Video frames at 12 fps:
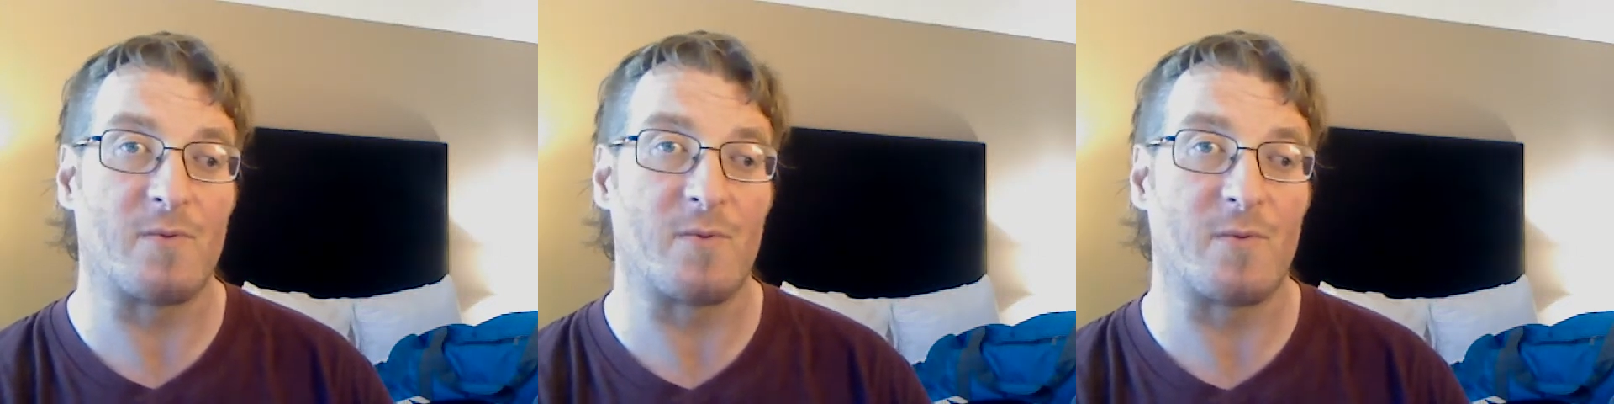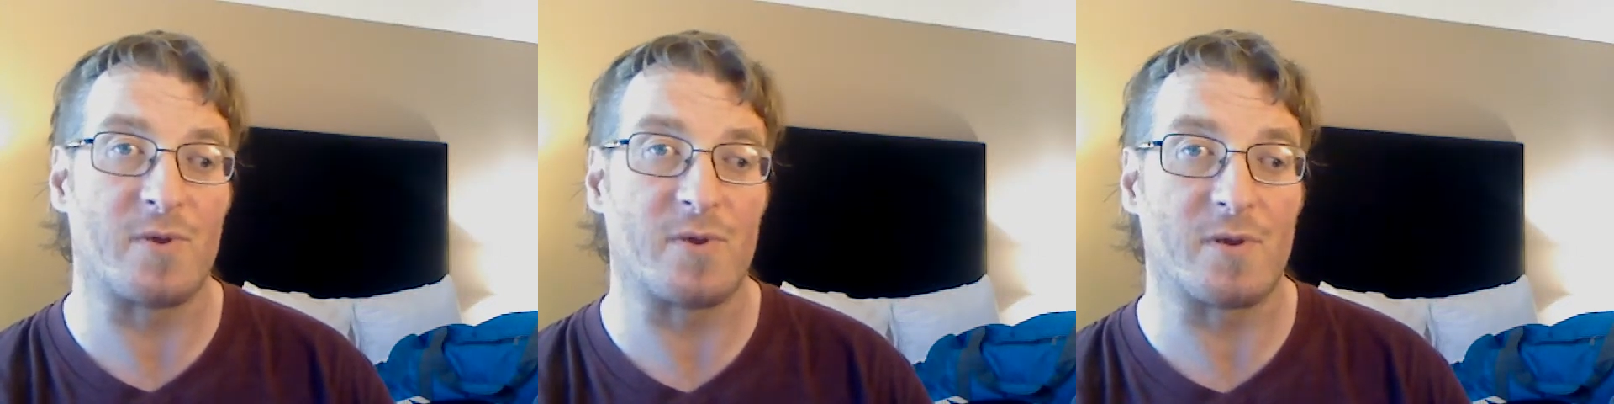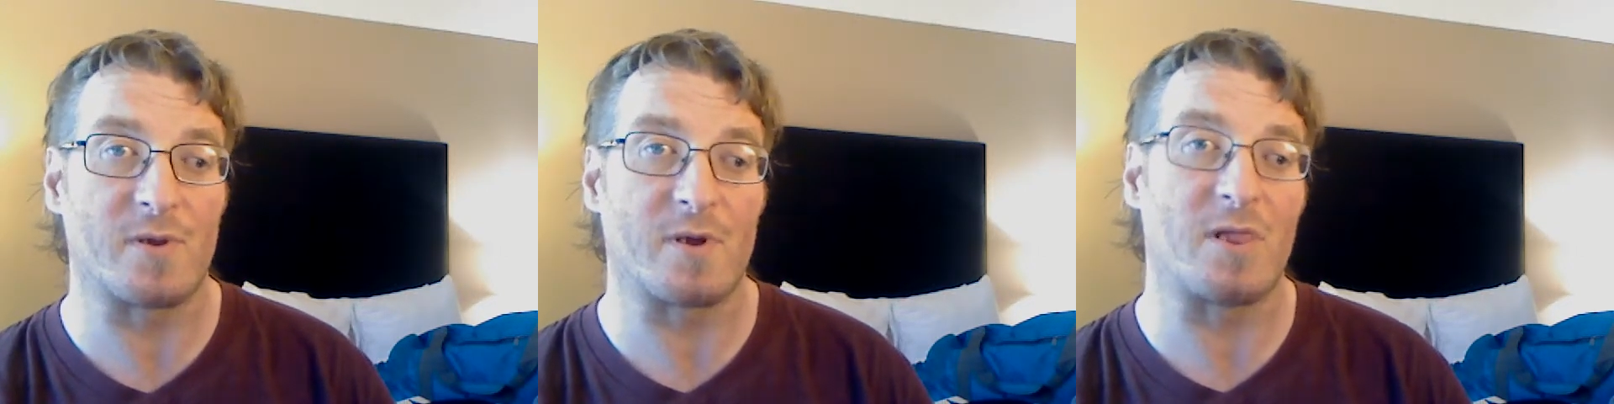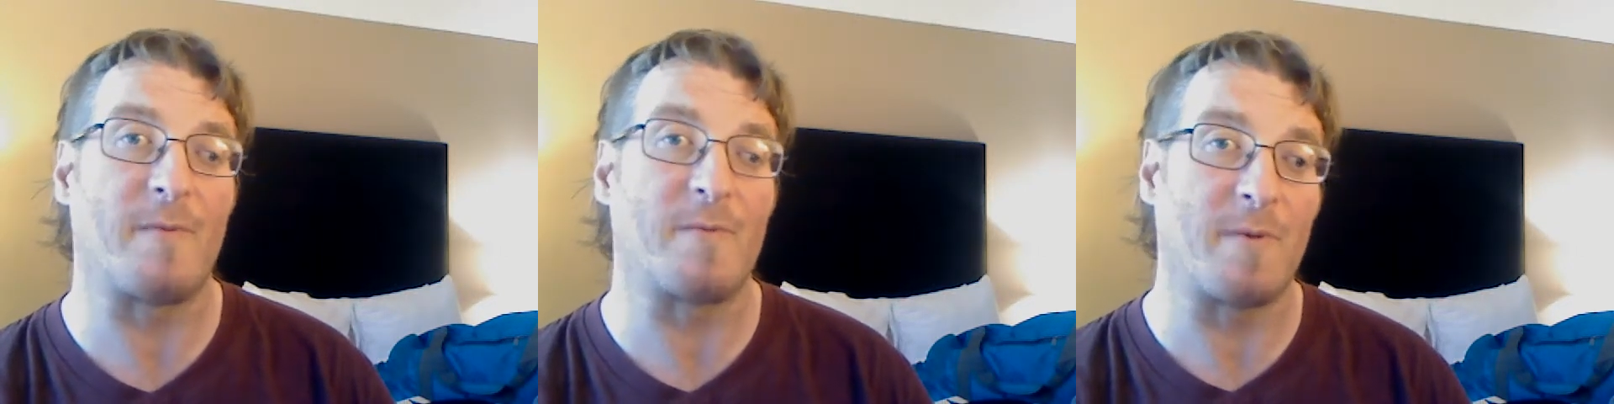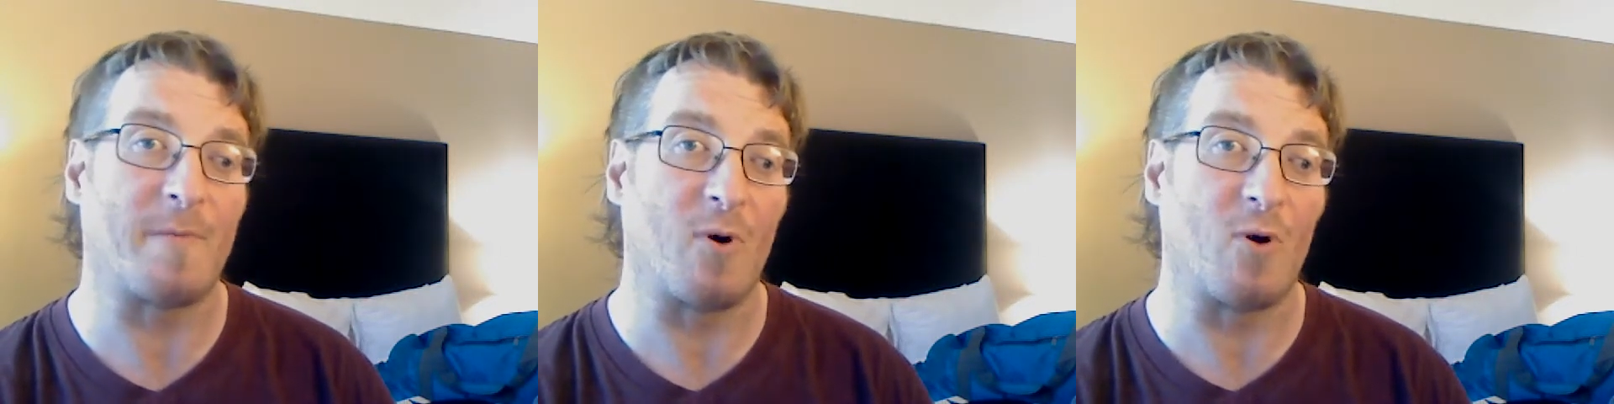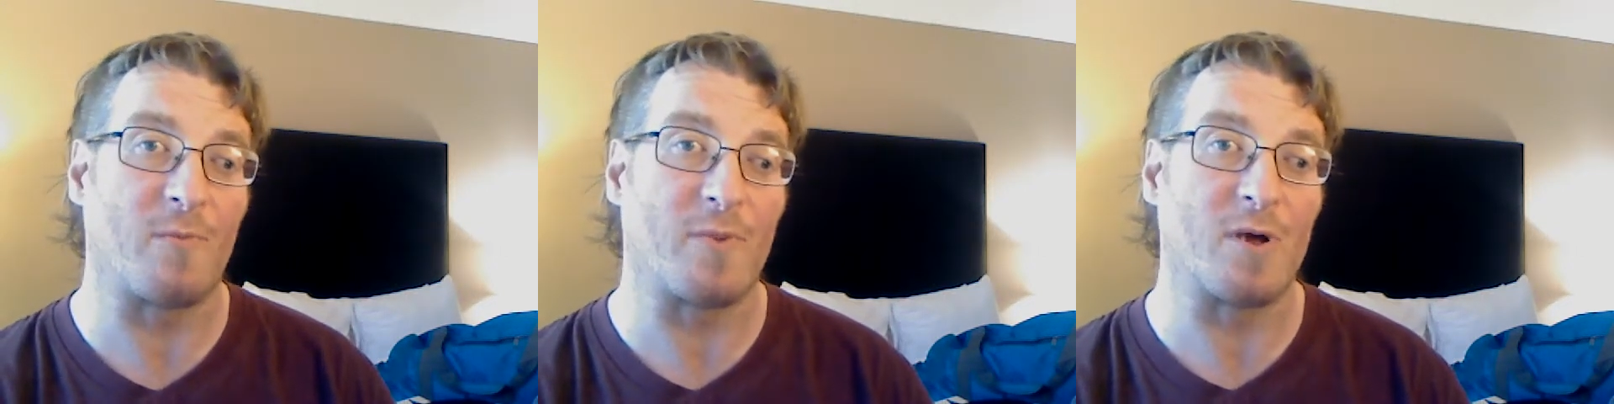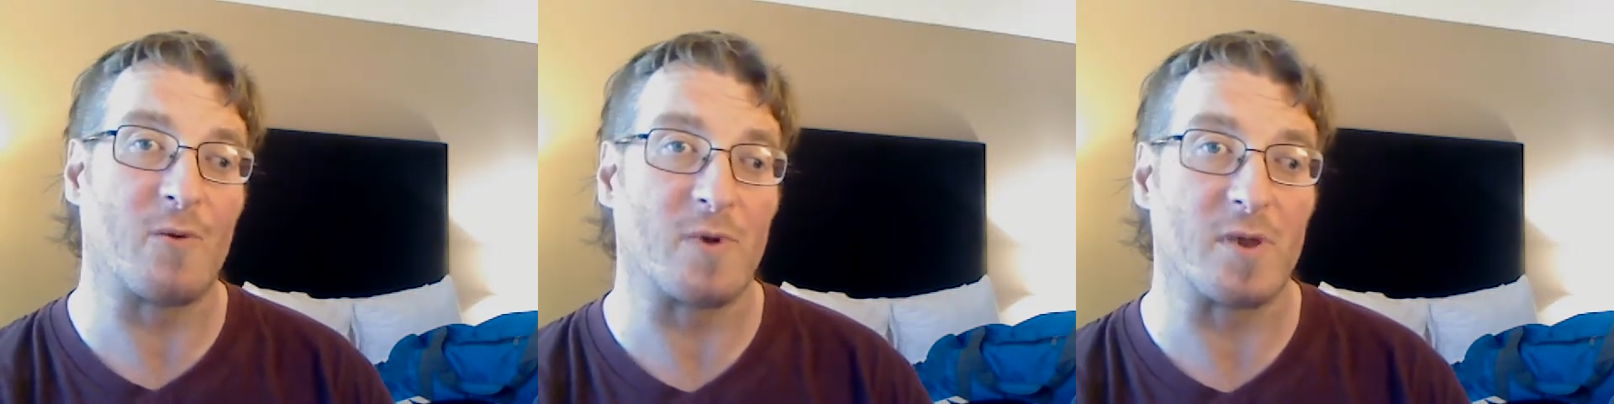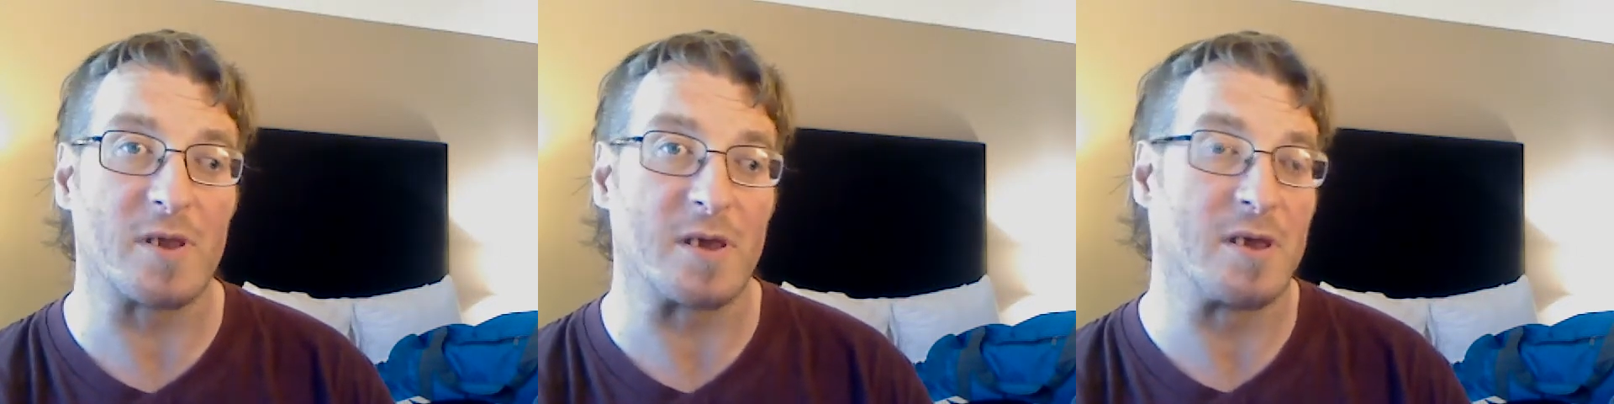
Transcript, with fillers: which is claimed to be both, but really